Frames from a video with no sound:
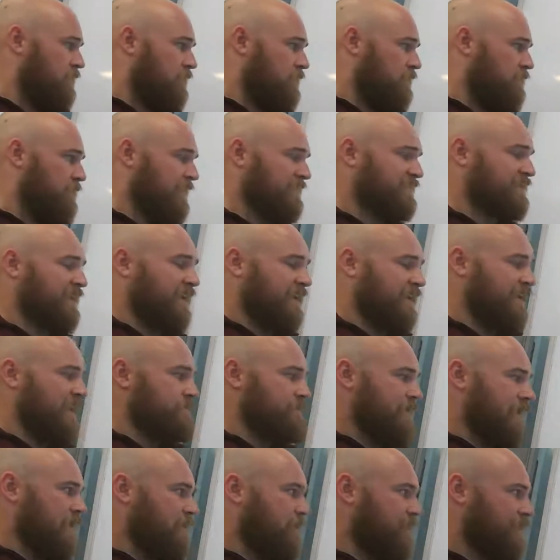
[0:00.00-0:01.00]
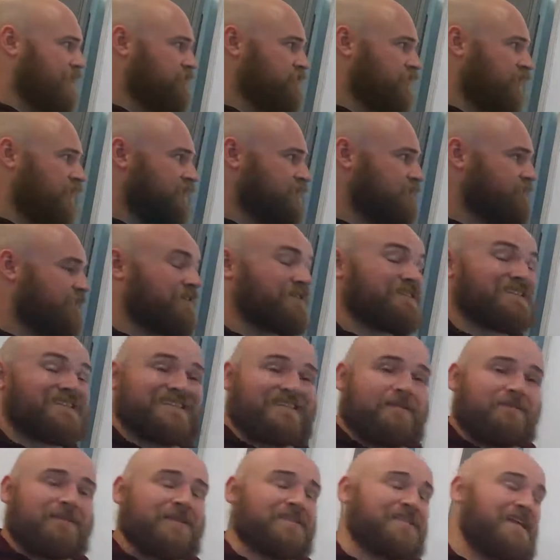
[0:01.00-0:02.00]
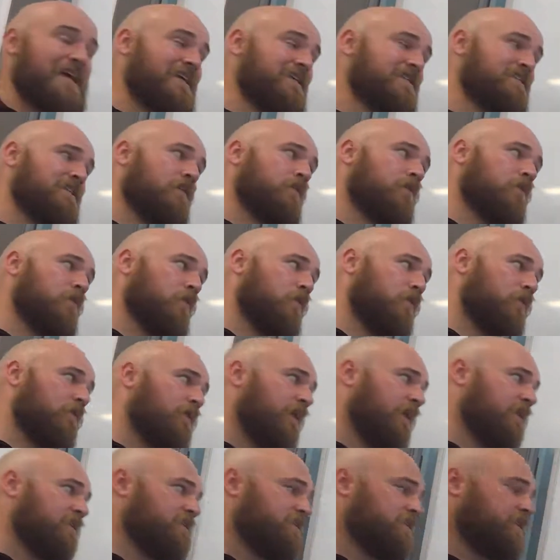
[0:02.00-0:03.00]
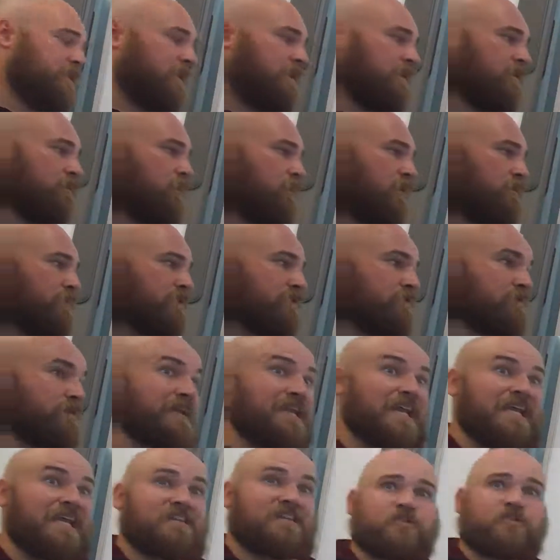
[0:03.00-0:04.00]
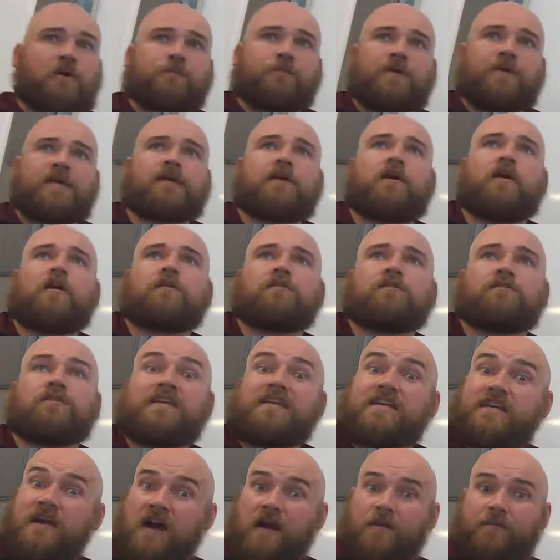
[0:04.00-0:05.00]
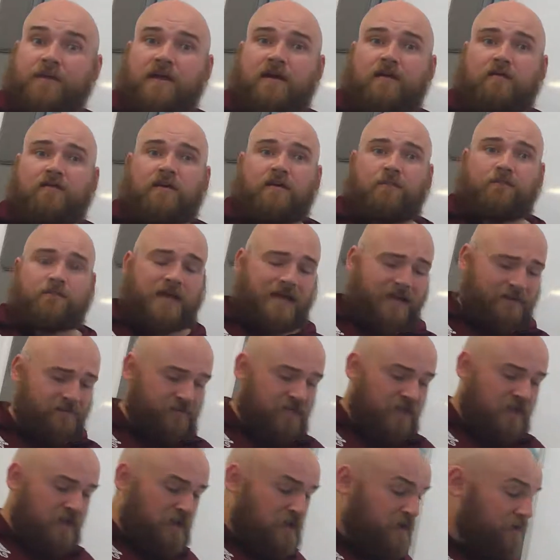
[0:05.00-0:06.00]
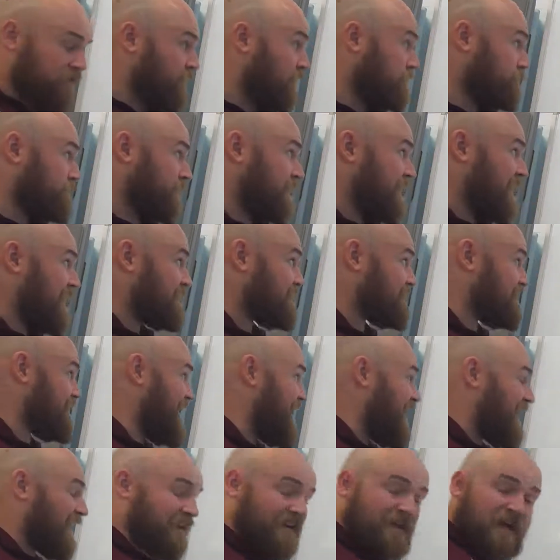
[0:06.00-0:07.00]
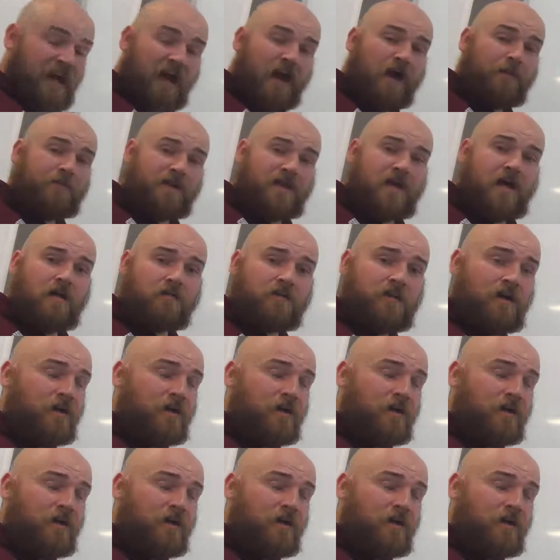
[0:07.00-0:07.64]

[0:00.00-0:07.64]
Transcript: that's how you name anhydrides. Very similar to acyl chlorides. When we do the next topic on the carbonyl compounds, don't forget that a carbonyl